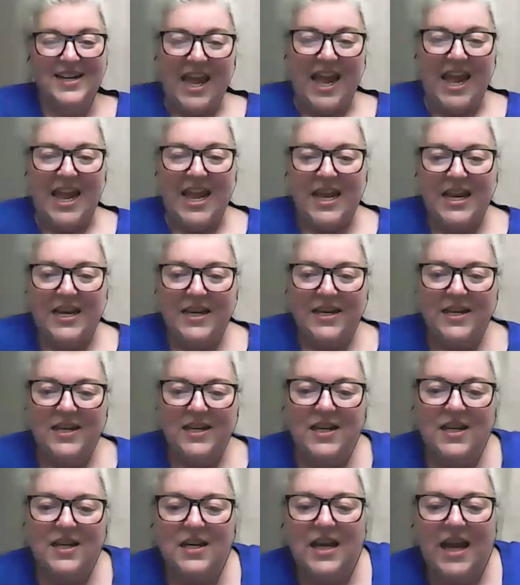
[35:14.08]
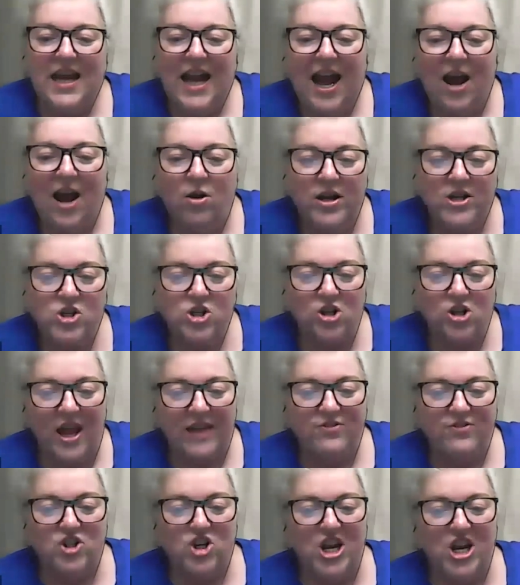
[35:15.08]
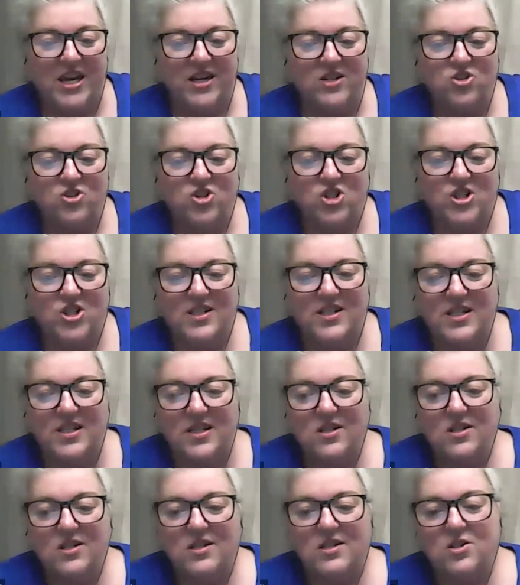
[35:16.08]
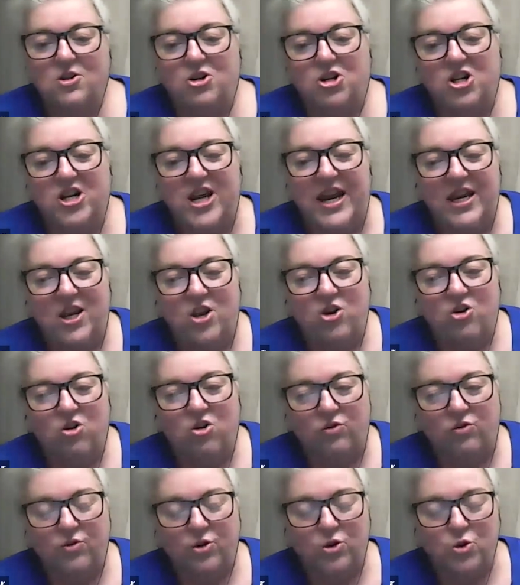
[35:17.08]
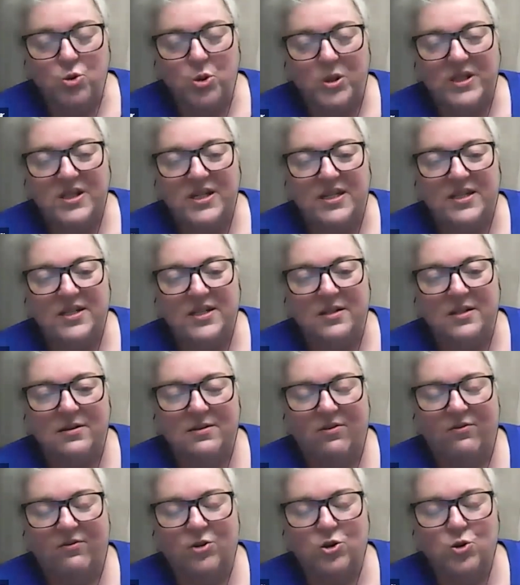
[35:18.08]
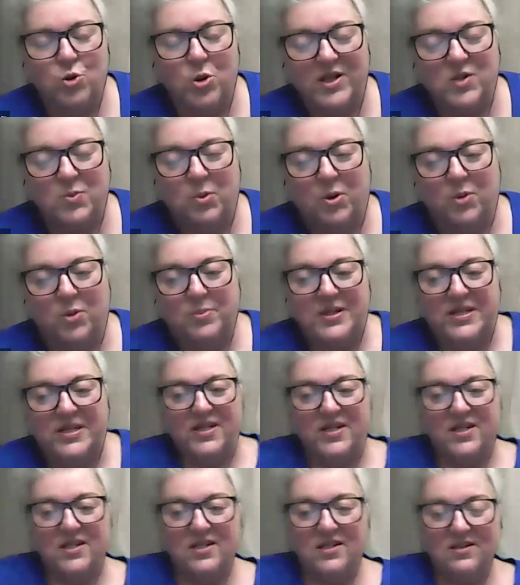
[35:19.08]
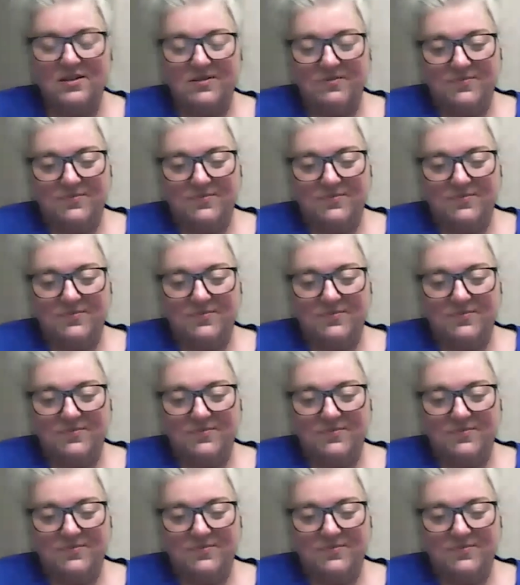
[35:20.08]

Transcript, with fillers: And how has your life changed since creating your own virtual assistant, a virtual expert business?